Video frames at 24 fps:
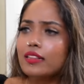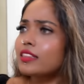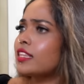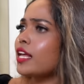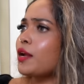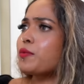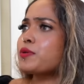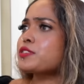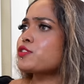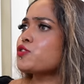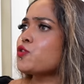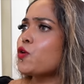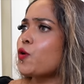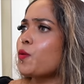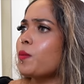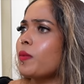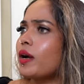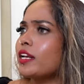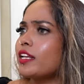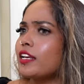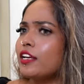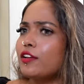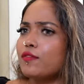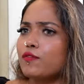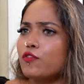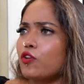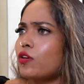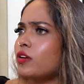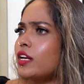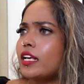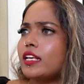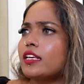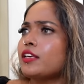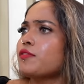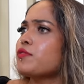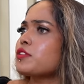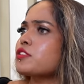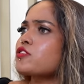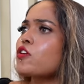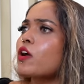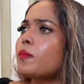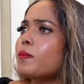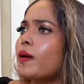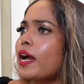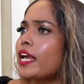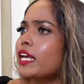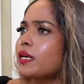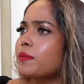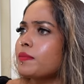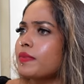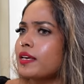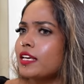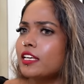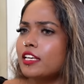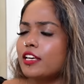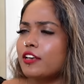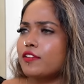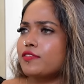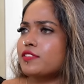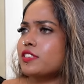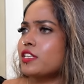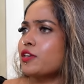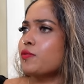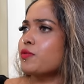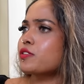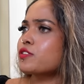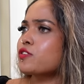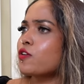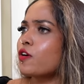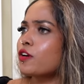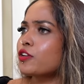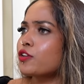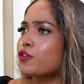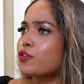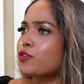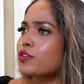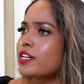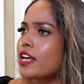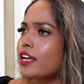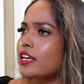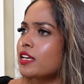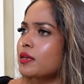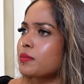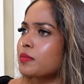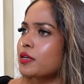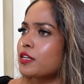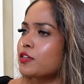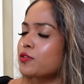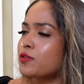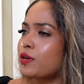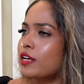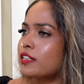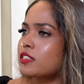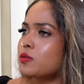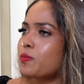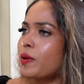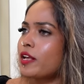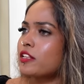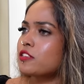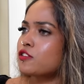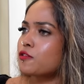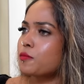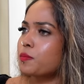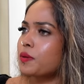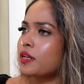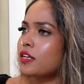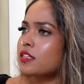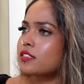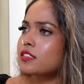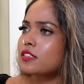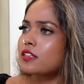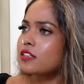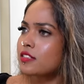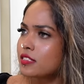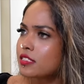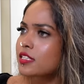There was no money involved, like he was not buying me gifts, he was not, you know, taking me to out expensive places.